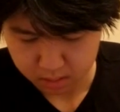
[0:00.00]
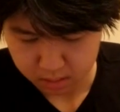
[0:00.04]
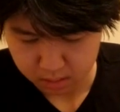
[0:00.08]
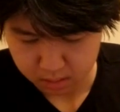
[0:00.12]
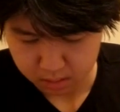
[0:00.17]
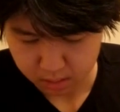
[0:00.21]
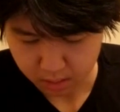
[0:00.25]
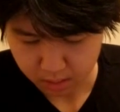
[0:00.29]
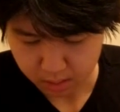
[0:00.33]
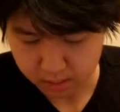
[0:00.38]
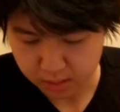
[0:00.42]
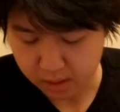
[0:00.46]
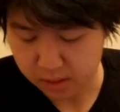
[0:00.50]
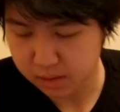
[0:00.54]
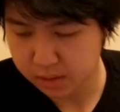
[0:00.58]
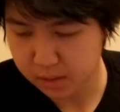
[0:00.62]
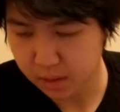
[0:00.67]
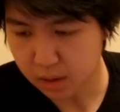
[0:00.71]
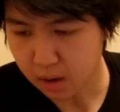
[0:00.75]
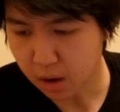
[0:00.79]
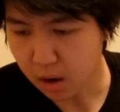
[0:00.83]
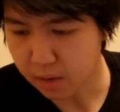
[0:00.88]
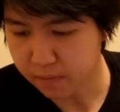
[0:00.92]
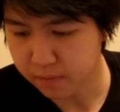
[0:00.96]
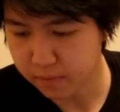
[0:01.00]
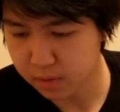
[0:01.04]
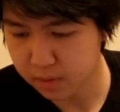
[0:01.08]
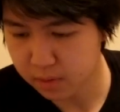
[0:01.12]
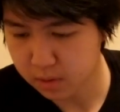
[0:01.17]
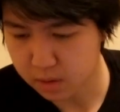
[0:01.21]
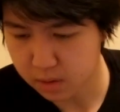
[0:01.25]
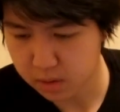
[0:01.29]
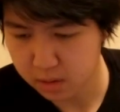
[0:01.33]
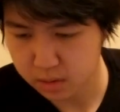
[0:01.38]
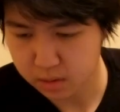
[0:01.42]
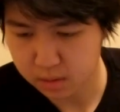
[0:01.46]
I guess they offered
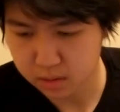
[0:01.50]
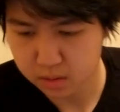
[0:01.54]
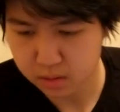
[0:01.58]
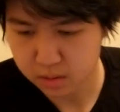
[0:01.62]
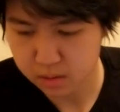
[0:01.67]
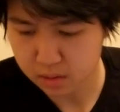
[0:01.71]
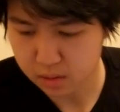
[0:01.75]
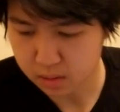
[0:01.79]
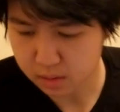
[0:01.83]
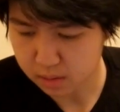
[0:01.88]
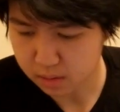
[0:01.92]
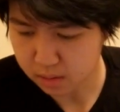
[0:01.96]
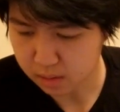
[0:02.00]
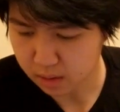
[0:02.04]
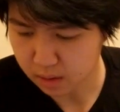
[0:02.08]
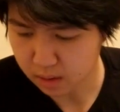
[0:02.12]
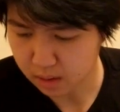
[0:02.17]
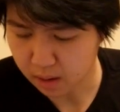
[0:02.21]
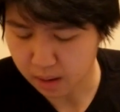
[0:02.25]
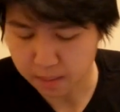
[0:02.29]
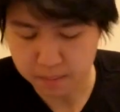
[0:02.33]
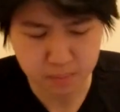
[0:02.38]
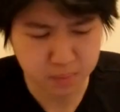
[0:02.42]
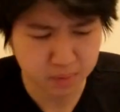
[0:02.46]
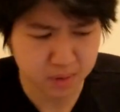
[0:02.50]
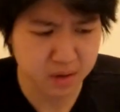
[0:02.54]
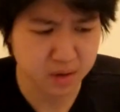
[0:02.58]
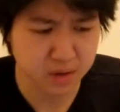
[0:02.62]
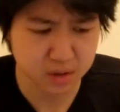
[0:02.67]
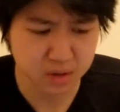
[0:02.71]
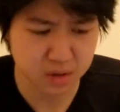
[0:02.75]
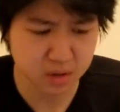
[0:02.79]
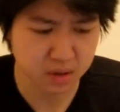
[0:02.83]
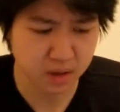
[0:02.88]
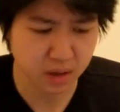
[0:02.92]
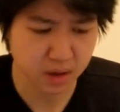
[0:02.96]
her, I'm pretty
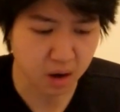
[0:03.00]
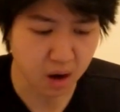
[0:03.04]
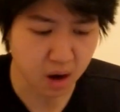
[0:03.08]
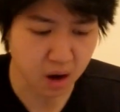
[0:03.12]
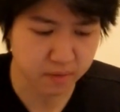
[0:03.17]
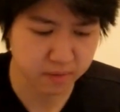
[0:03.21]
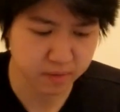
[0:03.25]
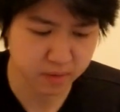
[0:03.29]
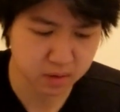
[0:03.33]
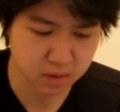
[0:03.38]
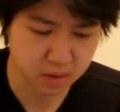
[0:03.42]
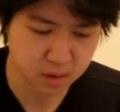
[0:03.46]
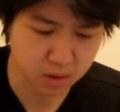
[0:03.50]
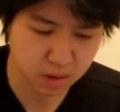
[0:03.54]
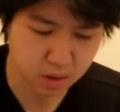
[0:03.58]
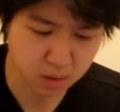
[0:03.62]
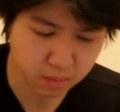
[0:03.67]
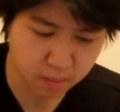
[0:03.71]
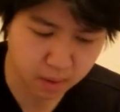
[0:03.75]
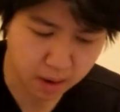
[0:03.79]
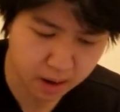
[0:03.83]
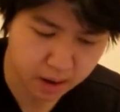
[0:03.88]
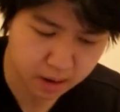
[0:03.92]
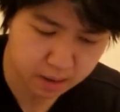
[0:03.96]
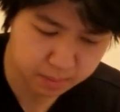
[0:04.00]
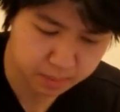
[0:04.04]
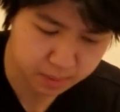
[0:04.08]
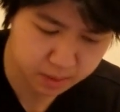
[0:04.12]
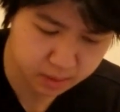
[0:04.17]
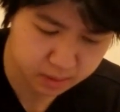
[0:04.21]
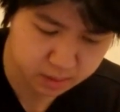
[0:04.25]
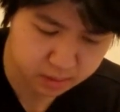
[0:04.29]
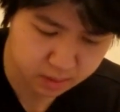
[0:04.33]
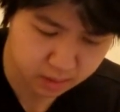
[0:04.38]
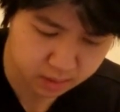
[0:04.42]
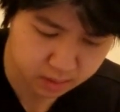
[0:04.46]
sure they offered her a ride,
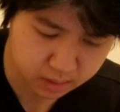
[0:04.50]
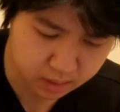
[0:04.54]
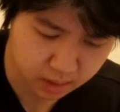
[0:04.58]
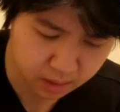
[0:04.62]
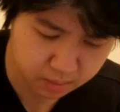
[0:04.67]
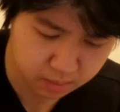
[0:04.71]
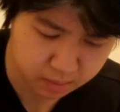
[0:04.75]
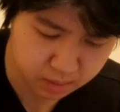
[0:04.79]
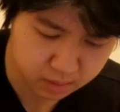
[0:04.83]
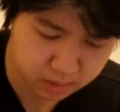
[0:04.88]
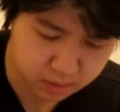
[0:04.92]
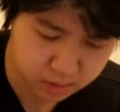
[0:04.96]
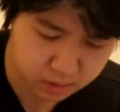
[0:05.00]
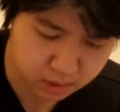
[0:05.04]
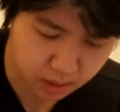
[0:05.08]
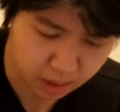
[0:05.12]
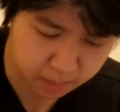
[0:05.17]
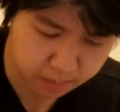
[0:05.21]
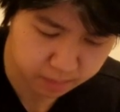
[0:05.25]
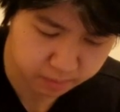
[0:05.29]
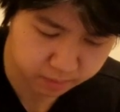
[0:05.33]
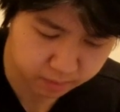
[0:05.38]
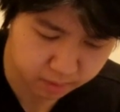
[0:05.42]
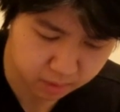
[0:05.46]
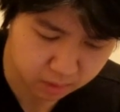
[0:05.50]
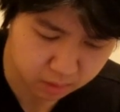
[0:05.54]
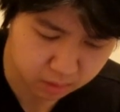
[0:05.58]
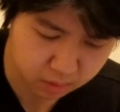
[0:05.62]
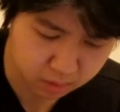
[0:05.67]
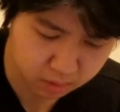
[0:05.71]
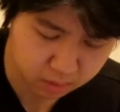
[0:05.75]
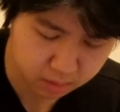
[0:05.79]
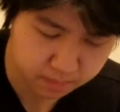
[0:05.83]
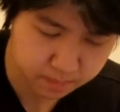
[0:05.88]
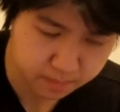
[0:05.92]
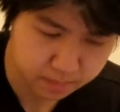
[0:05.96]
because like they were stopped for
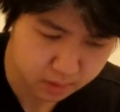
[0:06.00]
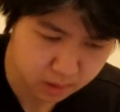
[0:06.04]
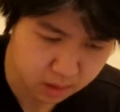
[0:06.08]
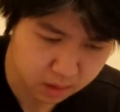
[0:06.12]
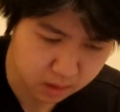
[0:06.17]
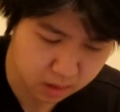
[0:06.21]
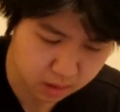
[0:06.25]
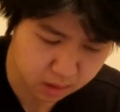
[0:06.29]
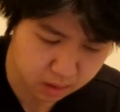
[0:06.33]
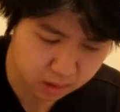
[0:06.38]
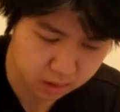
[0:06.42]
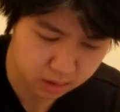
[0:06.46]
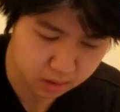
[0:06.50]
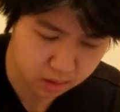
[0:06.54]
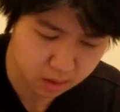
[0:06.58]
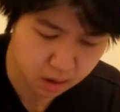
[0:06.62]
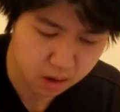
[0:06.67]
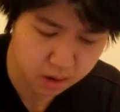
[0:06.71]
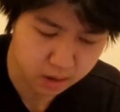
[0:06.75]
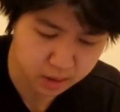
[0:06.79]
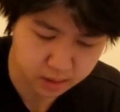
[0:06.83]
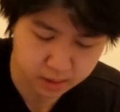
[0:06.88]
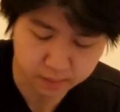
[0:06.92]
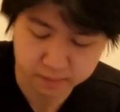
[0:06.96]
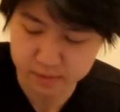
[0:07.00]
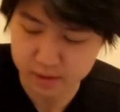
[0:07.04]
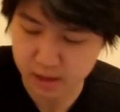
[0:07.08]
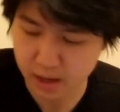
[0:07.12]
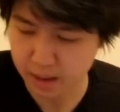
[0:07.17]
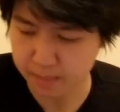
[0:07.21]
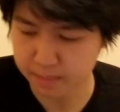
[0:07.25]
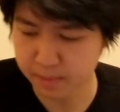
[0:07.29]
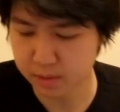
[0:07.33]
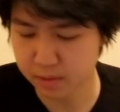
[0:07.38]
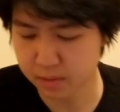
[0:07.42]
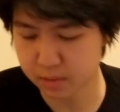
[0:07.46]
a long enough
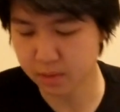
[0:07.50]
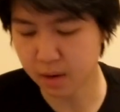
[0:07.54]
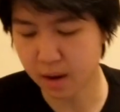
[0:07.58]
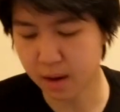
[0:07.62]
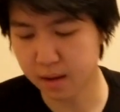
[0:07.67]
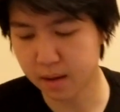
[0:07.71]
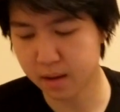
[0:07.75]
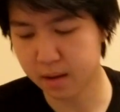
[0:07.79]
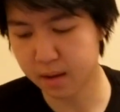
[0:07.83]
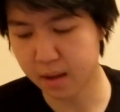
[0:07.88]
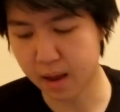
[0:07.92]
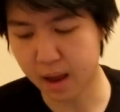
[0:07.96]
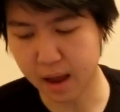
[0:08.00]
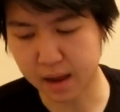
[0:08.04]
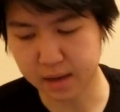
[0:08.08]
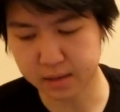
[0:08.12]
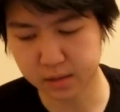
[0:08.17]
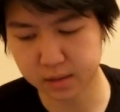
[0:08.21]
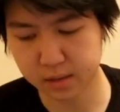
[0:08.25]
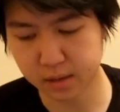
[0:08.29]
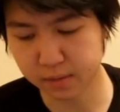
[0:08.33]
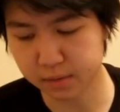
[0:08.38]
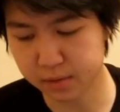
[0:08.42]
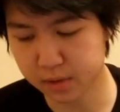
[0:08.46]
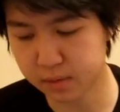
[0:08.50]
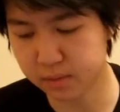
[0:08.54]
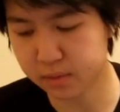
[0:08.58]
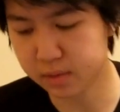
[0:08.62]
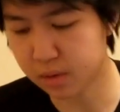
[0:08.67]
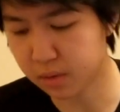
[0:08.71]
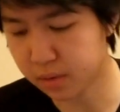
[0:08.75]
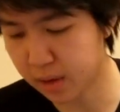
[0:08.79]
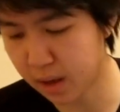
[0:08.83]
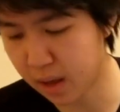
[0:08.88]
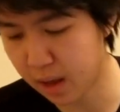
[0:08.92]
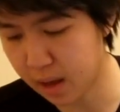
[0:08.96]
time to ask if she was
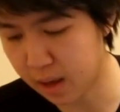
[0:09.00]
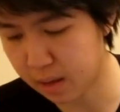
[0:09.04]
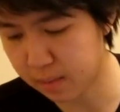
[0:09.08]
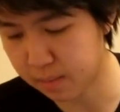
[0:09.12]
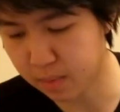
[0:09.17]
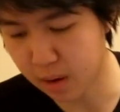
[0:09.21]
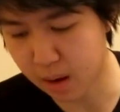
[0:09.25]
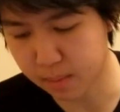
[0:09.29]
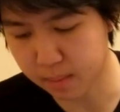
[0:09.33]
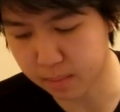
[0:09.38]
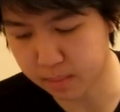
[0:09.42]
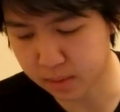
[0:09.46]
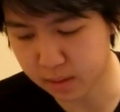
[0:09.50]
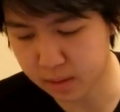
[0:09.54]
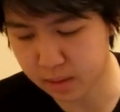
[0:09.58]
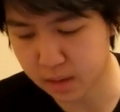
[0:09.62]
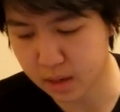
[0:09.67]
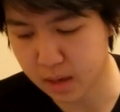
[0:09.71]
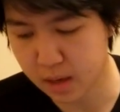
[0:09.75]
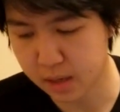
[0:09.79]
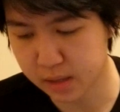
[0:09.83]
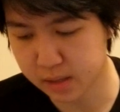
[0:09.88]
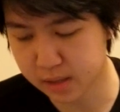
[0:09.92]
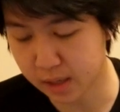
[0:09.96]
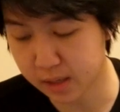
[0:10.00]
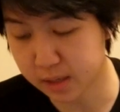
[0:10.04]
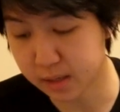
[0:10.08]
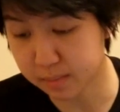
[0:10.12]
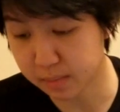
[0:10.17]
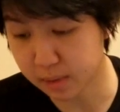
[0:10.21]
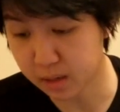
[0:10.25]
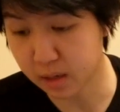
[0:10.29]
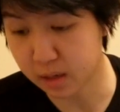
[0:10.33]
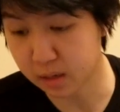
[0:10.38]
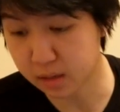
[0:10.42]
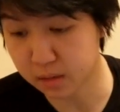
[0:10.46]
okay and probably say
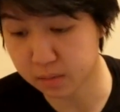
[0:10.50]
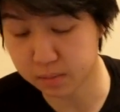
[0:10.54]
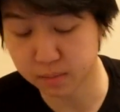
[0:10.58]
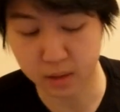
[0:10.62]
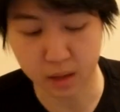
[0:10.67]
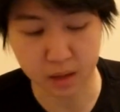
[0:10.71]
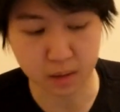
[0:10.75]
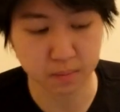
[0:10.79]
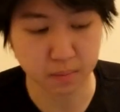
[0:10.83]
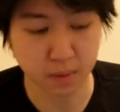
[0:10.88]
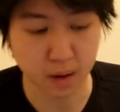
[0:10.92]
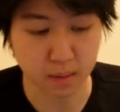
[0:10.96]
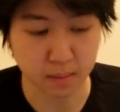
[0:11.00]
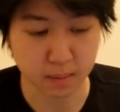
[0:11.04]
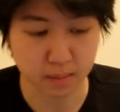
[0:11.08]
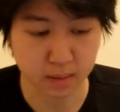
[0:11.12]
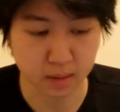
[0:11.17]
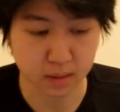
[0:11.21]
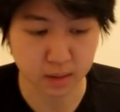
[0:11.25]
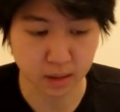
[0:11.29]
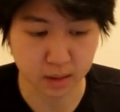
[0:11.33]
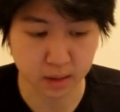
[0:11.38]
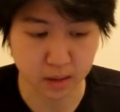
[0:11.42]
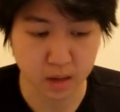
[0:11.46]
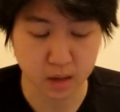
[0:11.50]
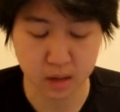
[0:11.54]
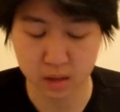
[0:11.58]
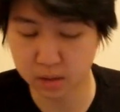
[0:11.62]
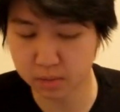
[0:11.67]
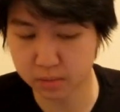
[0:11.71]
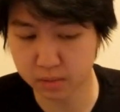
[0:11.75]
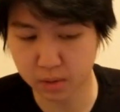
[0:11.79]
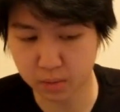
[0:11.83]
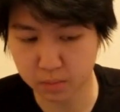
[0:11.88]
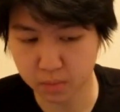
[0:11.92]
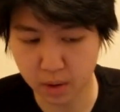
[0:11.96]
something else, like probably like,
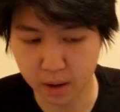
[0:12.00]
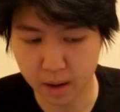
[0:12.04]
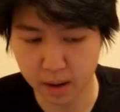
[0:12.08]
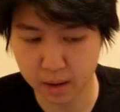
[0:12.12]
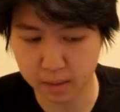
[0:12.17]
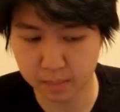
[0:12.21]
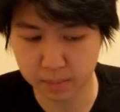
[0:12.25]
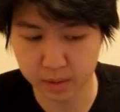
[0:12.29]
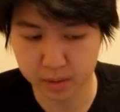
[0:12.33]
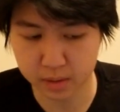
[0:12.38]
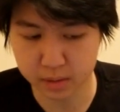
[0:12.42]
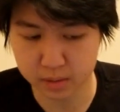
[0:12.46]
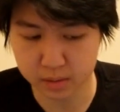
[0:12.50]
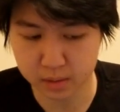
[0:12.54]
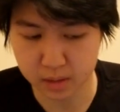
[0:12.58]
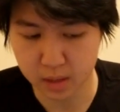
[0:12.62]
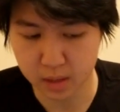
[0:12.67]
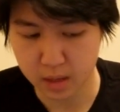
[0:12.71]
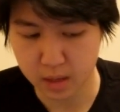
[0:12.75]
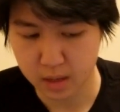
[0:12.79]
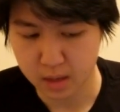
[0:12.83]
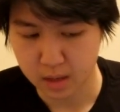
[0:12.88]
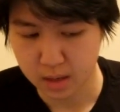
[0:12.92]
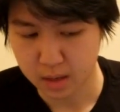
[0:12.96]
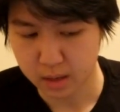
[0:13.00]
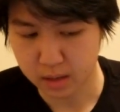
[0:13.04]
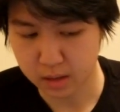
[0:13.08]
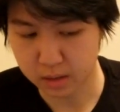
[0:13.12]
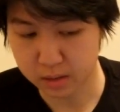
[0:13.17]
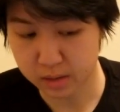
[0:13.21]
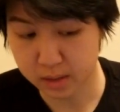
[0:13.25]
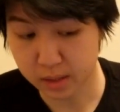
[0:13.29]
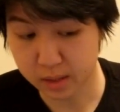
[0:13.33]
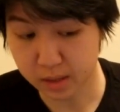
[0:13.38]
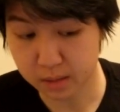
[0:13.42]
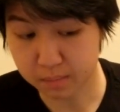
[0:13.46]
you want a ride, because it
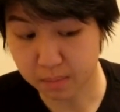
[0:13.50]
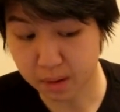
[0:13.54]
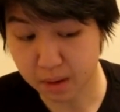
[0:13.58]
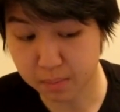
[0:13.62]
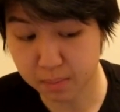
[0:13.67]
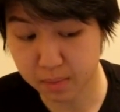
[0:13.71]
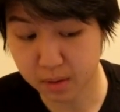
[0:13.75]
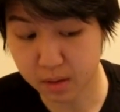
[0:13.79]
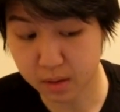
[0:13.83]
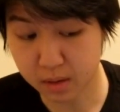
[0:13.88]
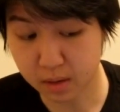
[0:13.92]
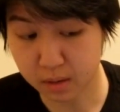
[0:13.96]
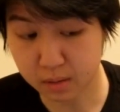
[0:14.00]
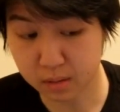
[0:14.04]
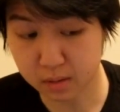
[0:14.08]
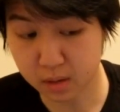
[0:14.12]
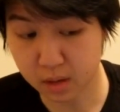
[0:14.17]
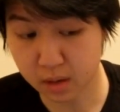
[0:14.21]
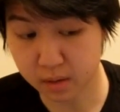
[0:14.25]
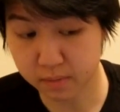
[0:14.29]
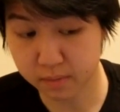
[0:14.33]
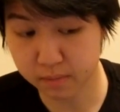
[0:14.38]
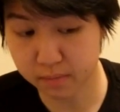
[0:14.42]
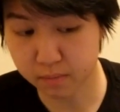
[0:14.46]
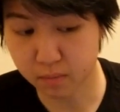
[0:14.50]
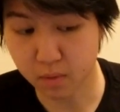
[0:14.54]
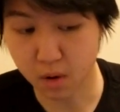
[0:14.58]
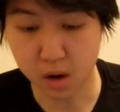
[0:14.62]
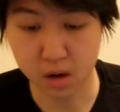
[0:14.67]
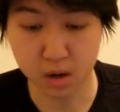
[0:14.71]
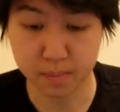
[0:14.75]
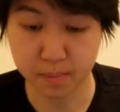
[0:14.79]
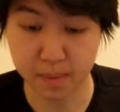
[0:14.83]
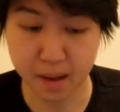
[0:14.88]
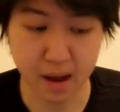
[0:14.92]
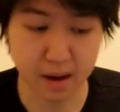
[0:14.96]
looks like it might be a tough
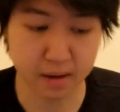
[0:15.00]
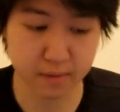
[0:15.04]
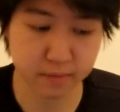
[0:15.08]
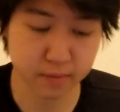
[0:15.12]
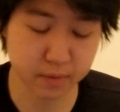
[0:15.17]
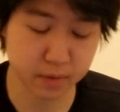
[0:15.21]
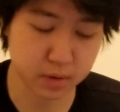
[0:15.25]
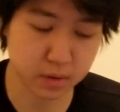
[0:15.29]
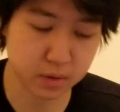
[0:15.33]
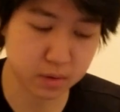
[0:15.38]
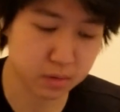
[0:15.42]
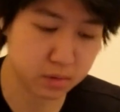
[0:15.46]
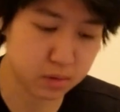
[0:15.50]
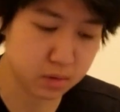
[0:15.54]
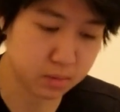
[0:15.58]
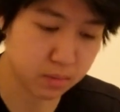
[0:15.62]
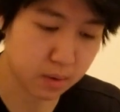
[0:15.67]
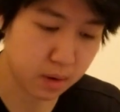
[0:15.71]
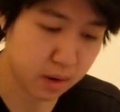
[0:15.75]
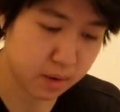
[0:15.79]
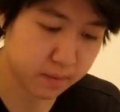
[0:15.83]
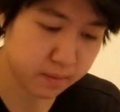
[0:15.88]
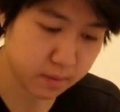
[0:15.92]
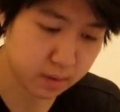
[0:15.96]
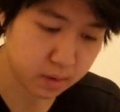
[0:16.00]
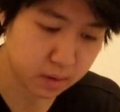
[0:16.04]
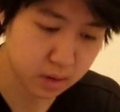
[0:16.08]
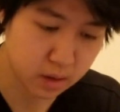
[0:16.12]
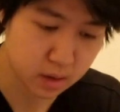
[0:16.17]
walk back for you to wherever.